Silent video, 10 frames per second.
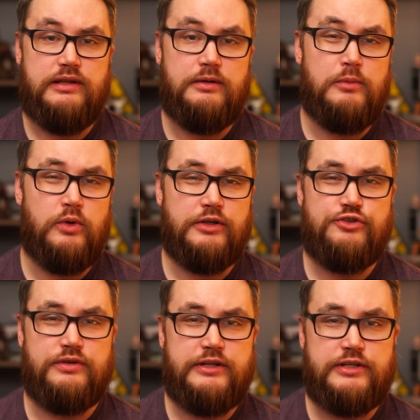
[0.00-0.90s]
They're more
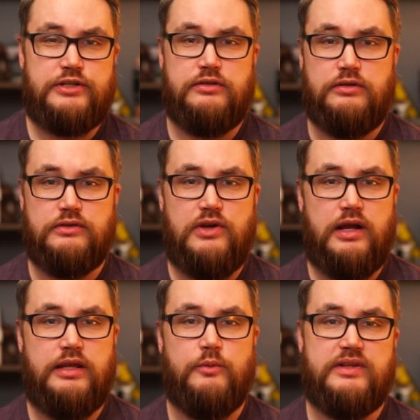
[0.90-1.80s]
traditional,
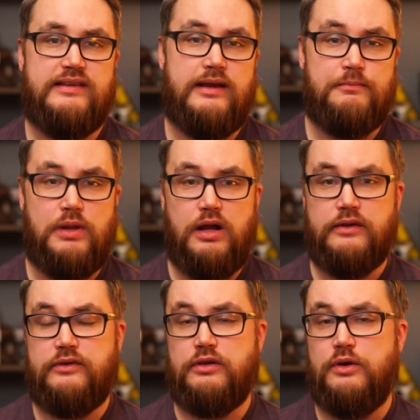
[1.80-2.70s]
talking with tech
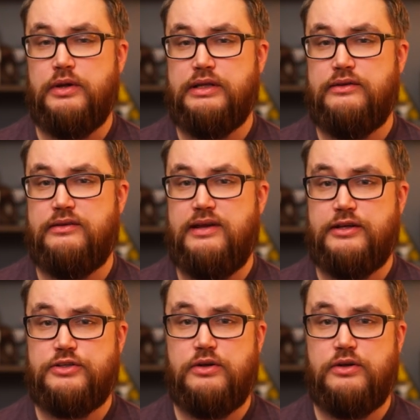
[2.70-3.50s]
blogs and going to tech